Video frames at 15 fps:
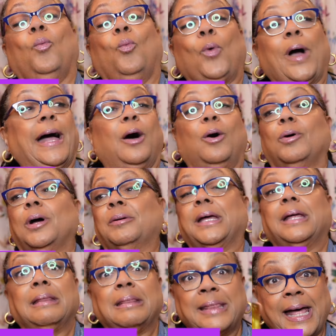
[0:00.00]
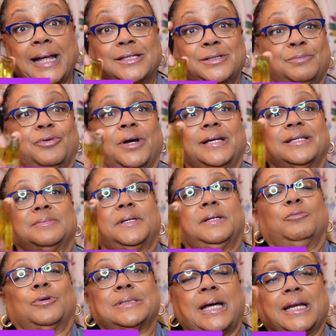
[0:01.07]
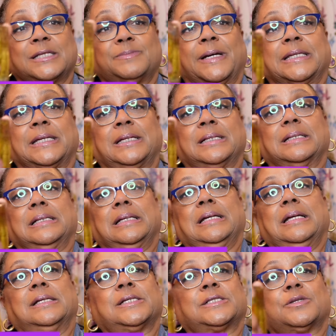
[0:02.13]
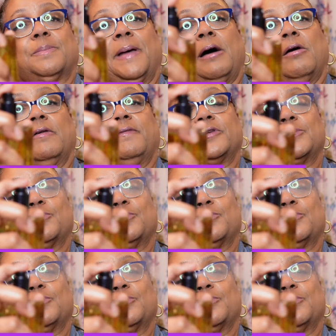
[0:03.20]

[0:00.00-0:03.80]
Wow. Okay, that surprised me. Was not expecting such a powerful